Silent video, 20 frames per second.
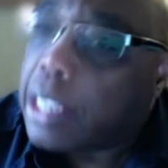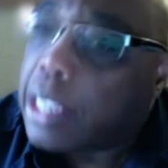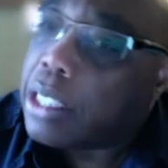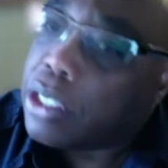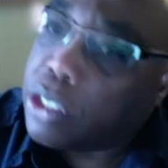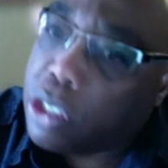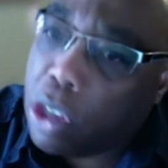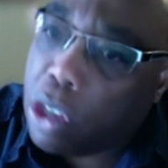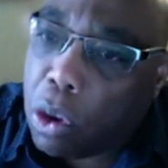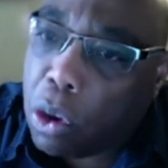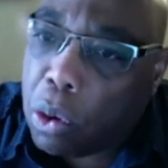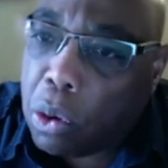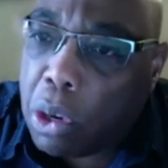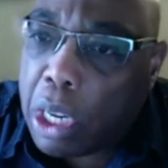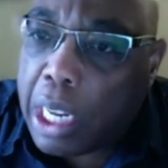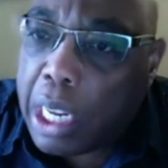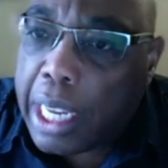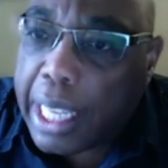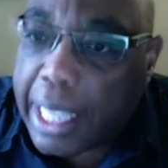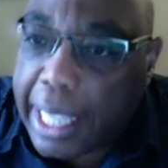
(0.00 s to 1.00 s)
So
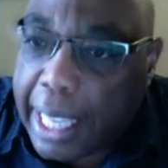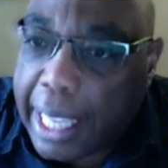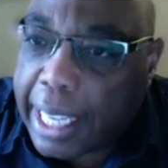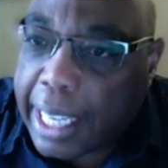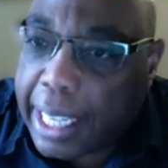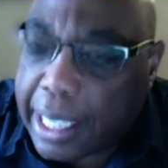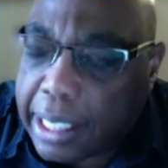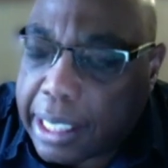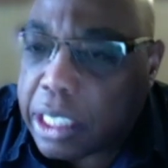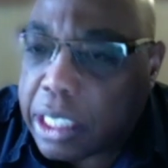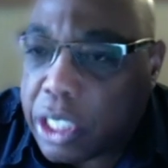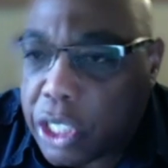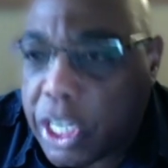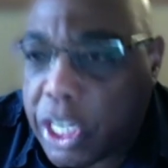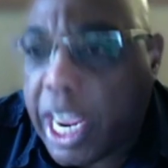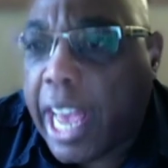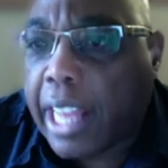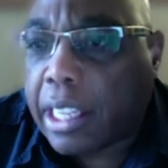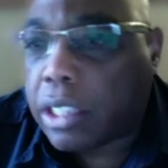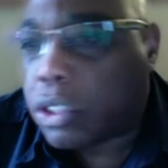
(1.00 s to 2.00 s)
it is a
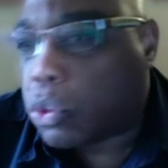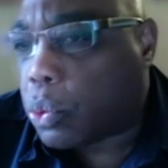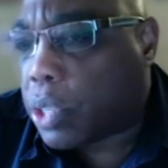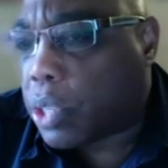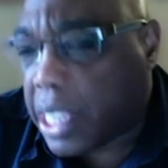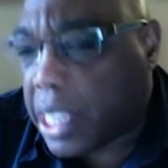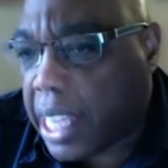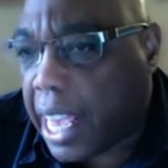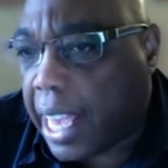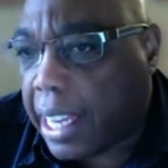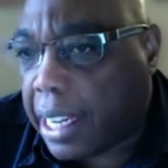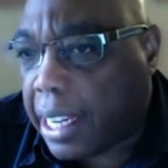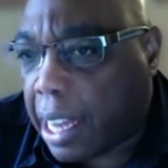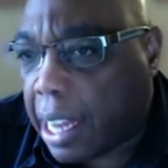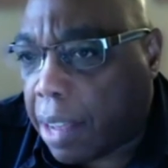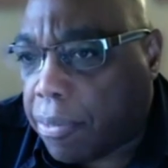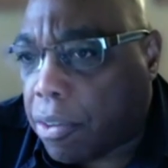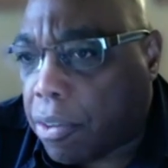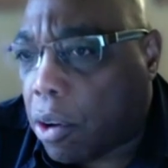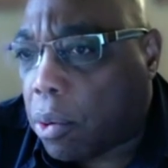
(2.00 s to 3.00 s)
challenge with that. And
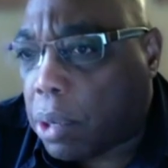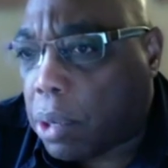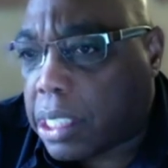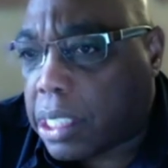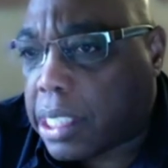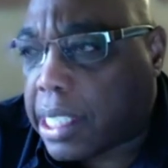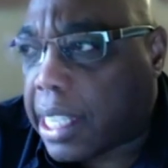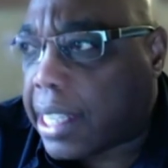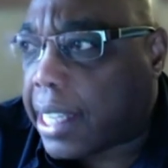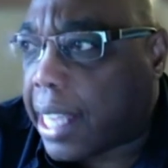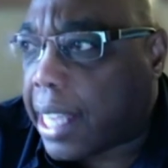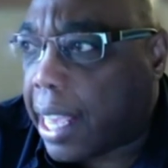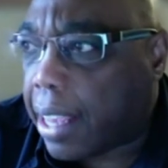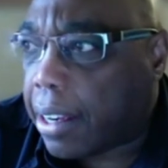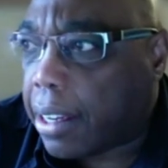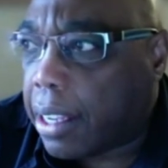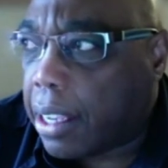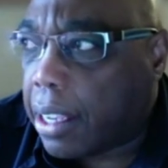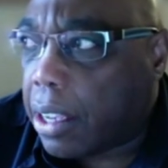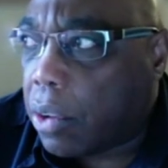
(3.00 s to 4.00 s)
I've always said
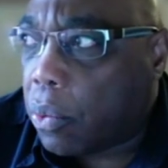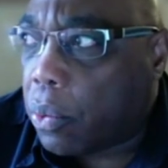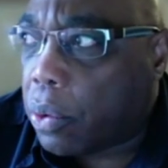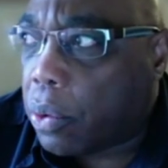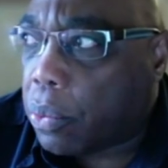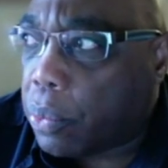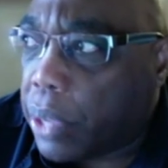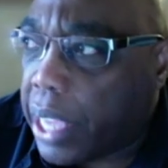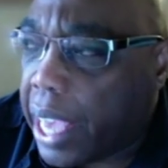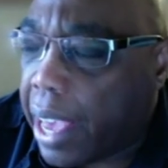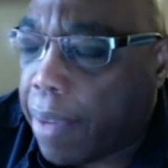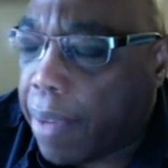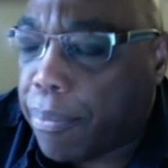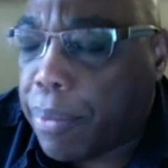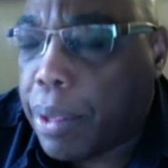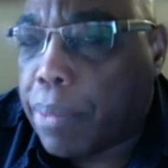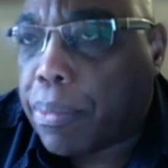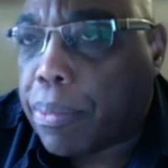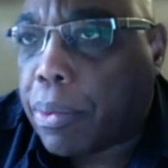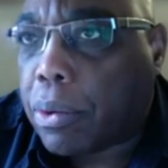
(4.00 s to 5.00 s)
that when we have
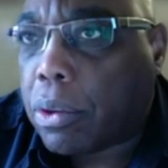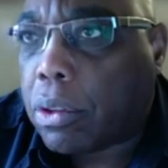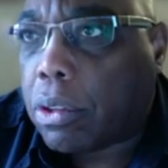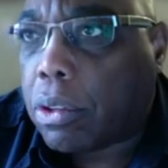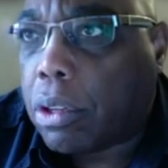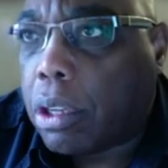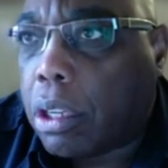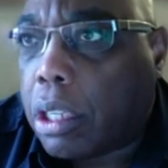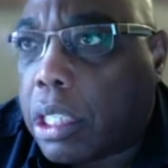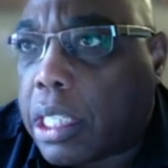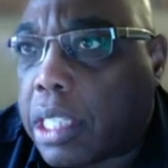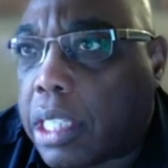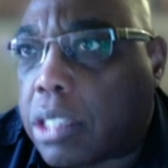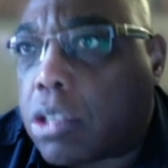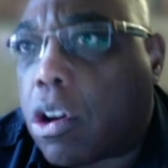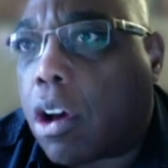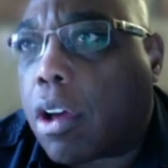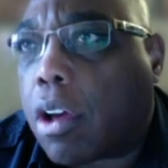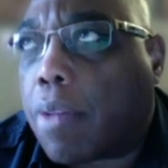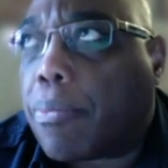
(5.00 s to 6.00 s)
people that
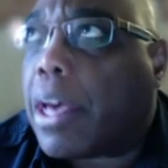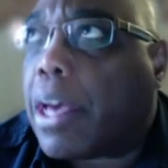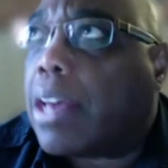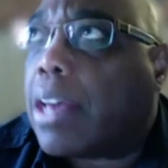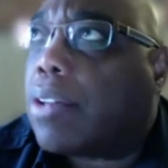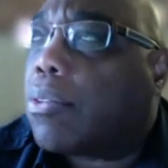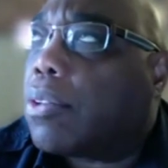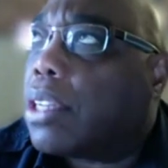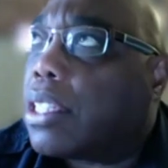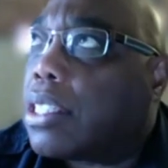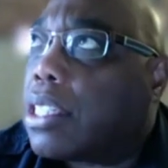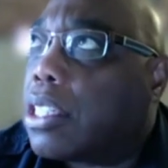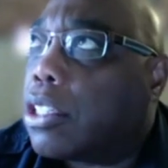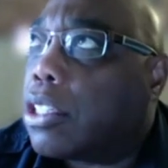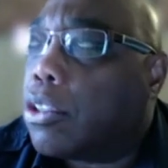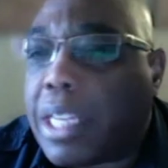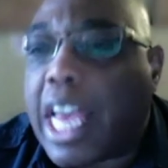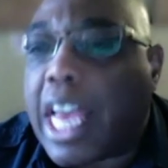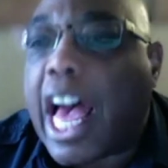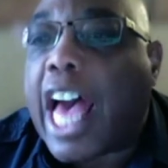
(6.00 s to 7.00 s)
talk about what the
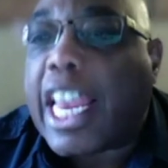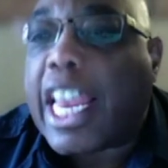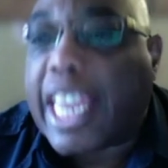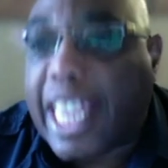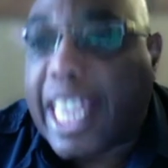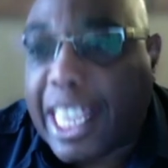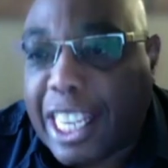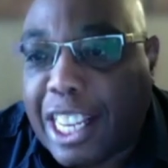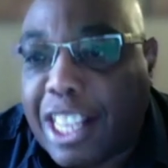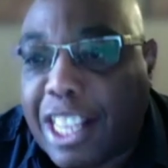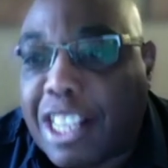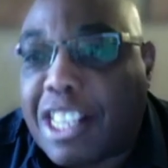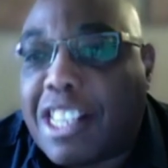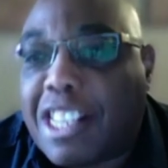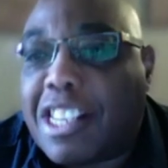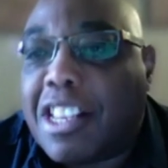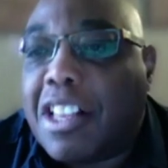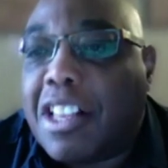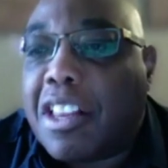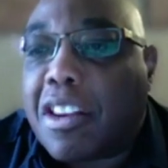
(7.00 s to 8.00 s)
Illuminati,
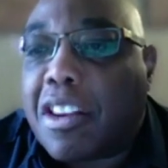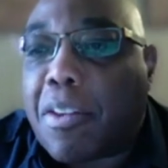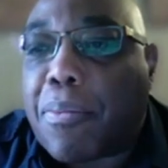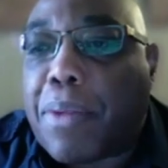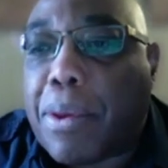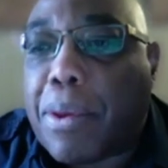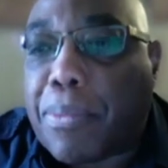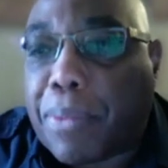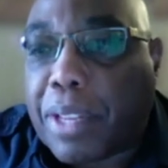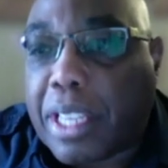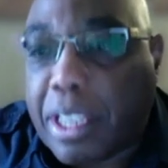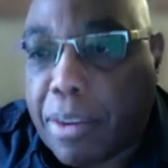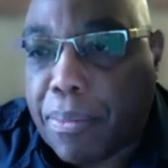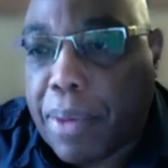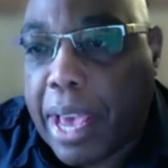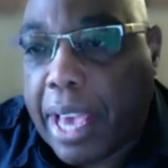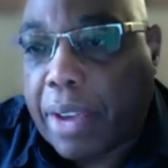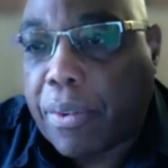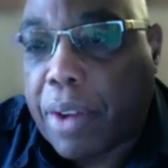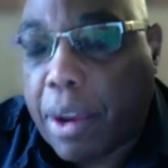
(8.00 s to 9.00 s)
the people in the
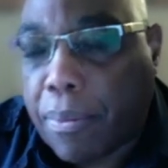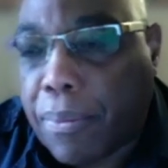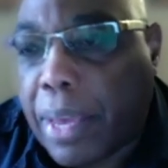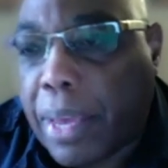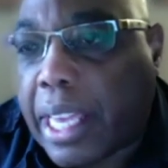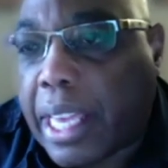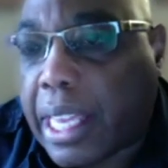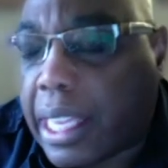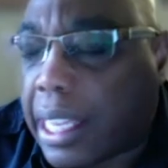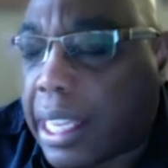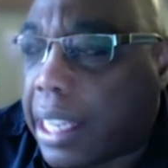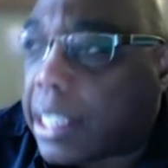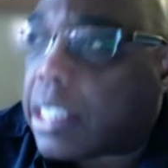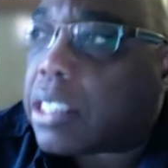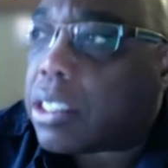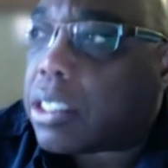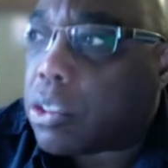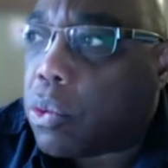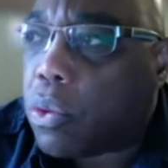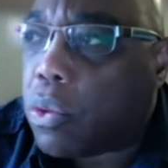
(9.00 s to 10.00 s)
background making, I
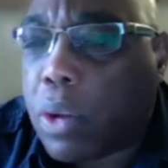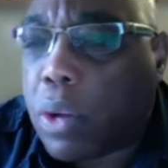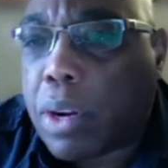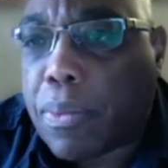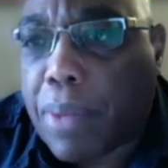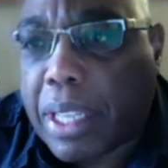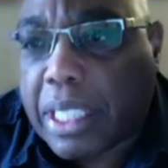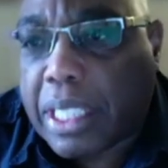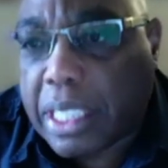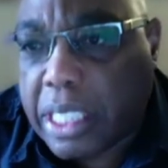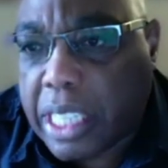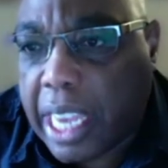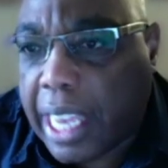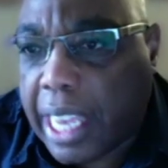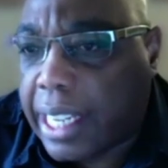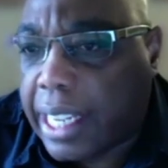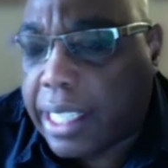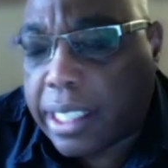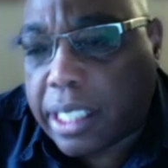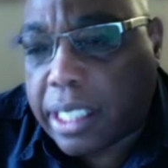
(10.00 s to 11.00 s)
said, well, what about the
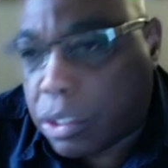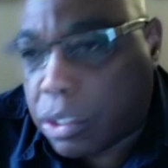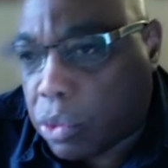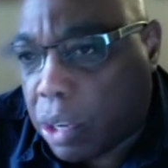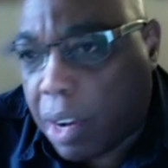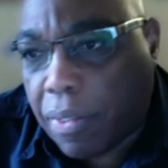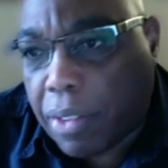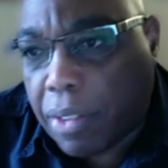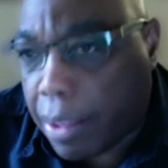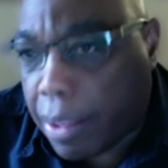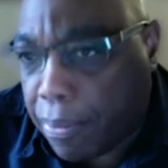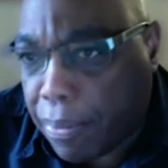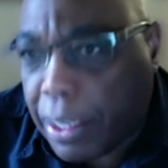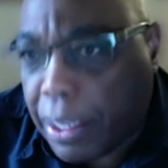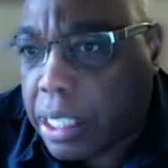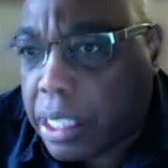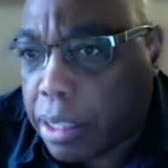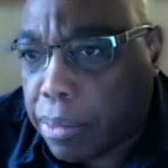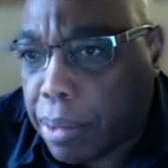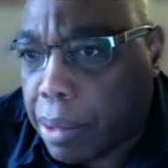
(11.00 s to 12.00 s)
Chinese? Because whenever they
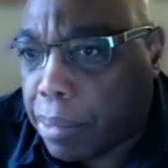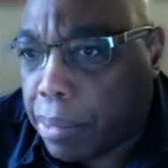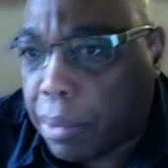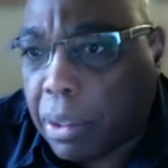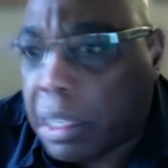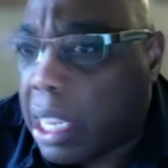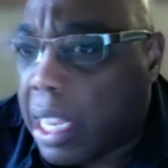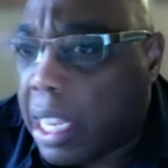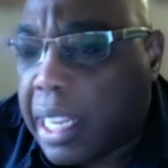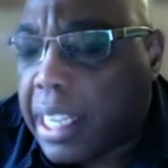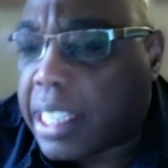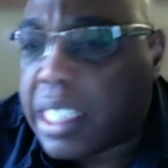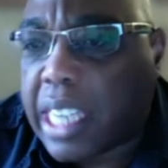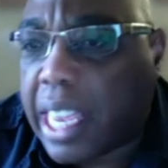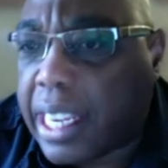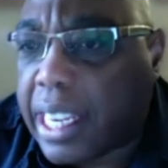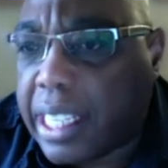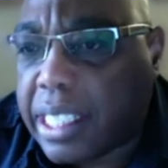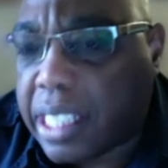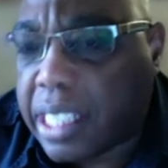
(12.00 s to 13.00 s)
mention people, the
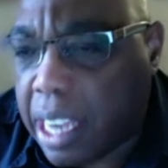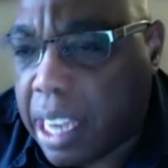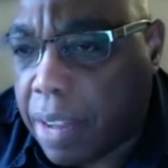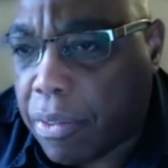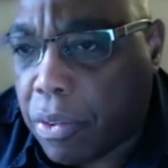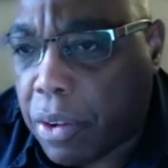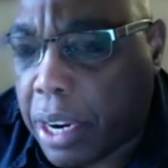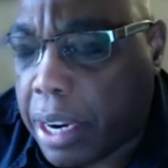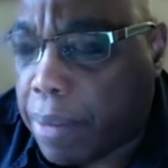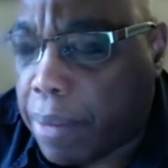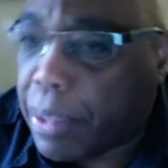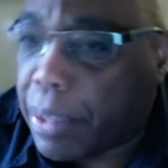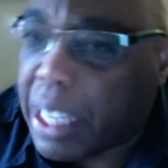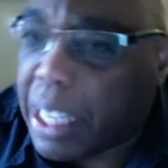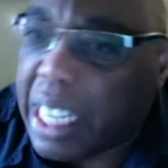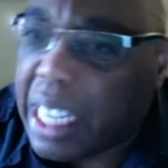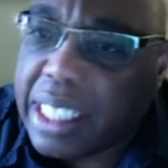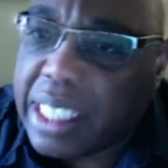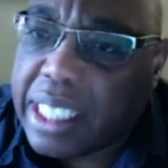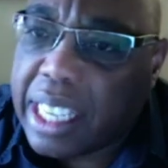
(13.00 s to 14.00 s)
Chinese are never in it.
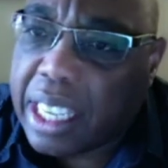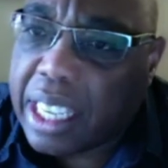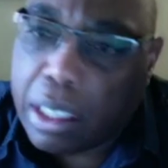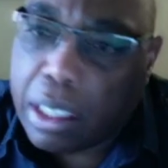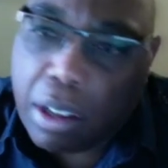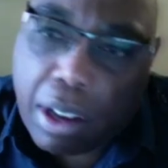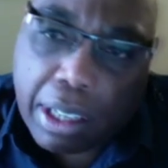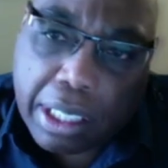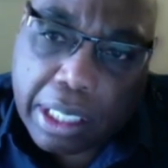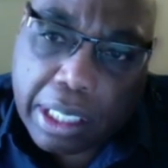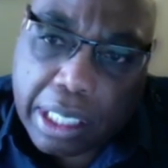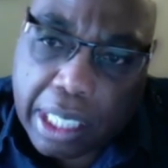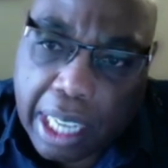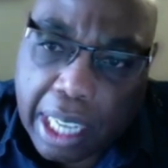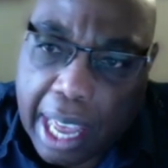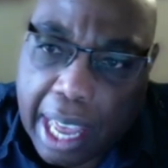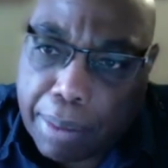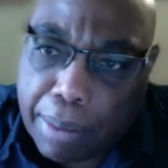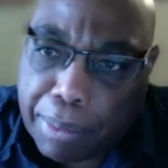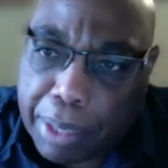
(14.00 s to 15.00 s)
They're the second largest
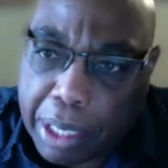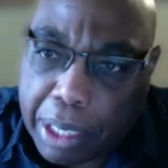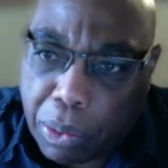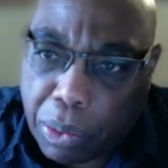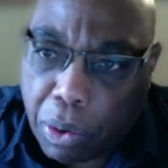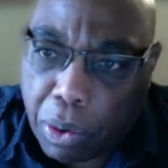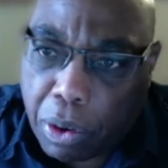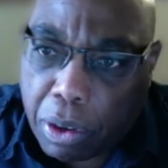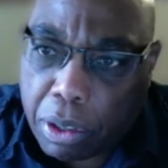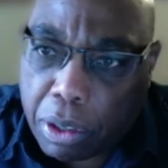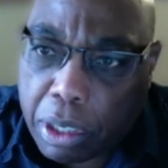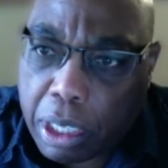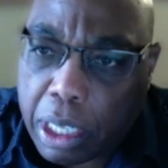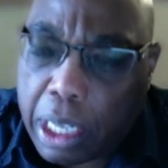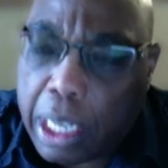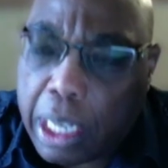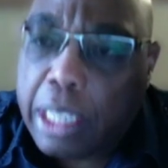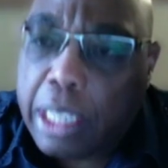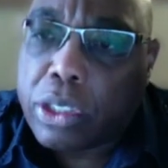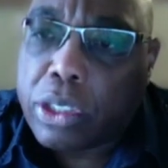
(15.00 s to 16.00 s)
economy in the world.
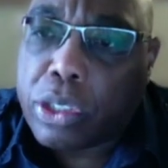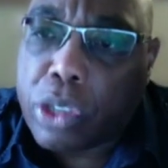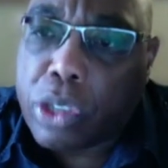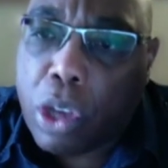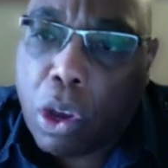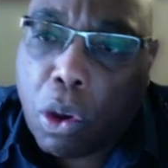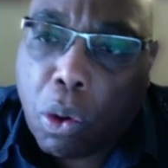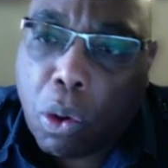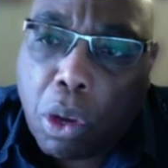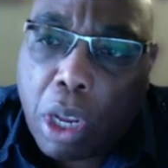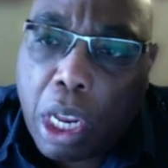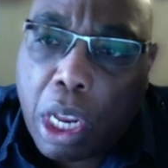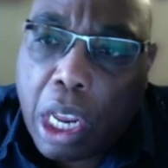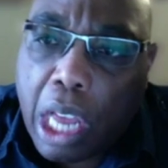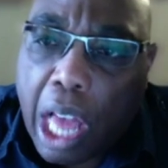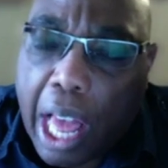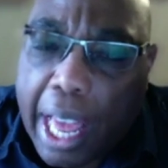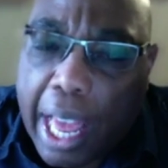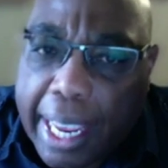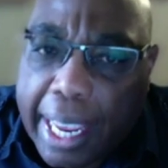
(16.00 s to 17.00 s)
So
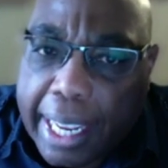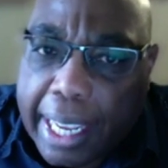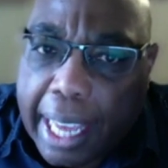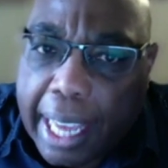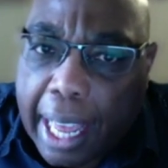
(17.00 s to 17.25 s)
I